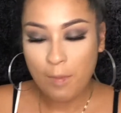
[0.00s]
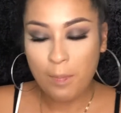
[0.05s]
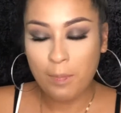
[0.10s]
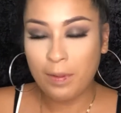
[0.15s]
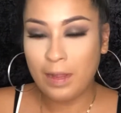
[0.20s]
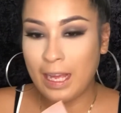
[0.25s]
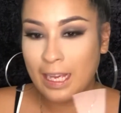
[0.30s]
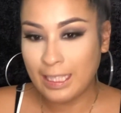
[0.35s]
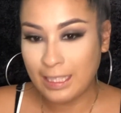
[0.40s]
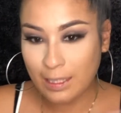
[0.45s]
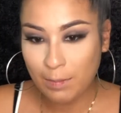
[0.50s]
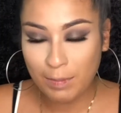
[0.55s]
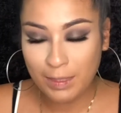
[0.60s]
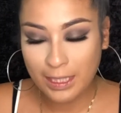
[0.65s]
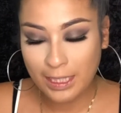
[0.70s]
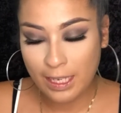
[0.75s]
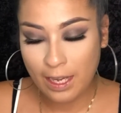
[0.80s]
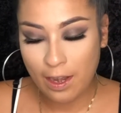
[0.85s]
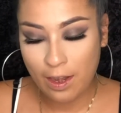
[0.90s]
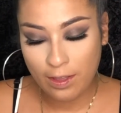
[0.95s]
applying some
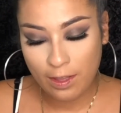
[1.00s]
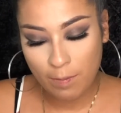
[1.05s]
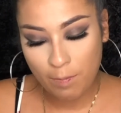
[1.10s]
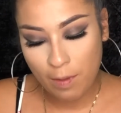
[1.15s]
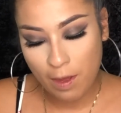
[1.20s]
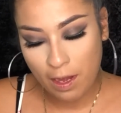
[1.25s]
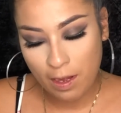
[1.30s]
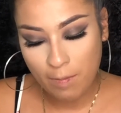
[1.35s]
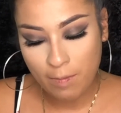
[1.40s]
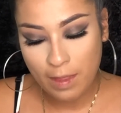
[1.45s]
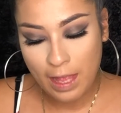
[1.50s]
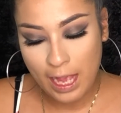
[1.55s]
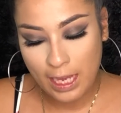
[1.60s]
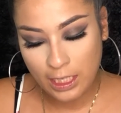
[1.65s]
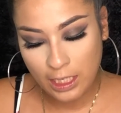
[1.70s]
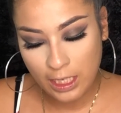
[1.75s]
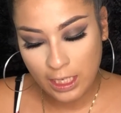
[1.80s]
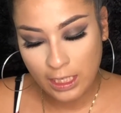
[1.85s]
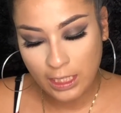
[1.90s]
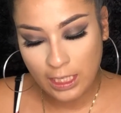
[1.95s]
mascara on the bottom
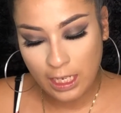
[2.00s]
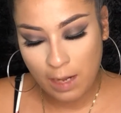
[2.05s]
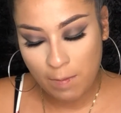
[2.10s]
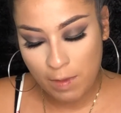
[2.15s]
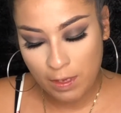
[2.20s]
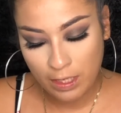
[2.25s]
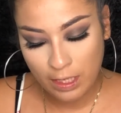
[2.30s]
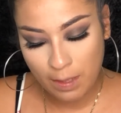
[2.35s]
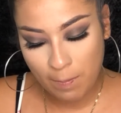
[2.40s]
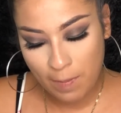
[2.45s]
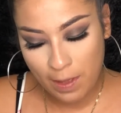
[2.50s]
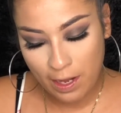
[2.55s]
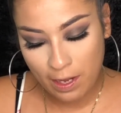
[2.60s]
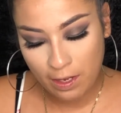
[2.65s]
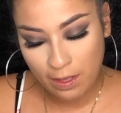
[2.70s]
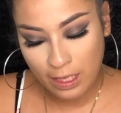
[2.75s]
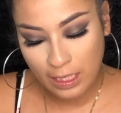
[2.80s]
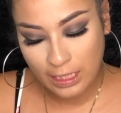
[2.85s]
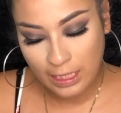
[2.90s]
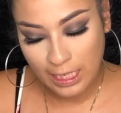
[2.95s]
lashes, and I'm using the Better
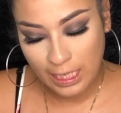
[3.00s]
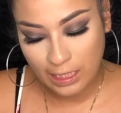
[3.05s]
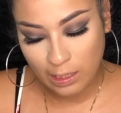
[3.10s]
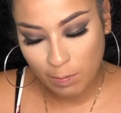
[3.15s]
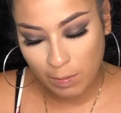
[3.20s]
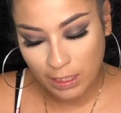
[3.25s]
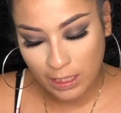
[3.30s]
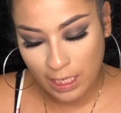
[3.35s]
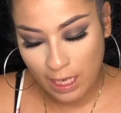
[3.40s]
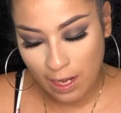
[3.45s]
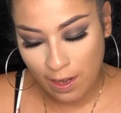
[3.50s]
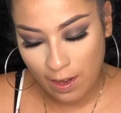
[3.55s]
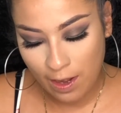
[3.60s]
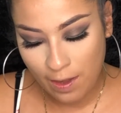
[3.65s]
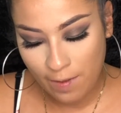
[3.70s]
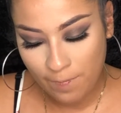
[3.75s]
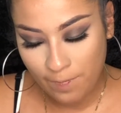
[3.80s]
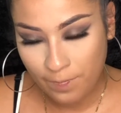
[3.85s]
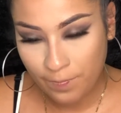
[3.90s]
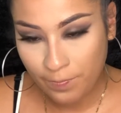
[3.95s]
Than Sex mascara.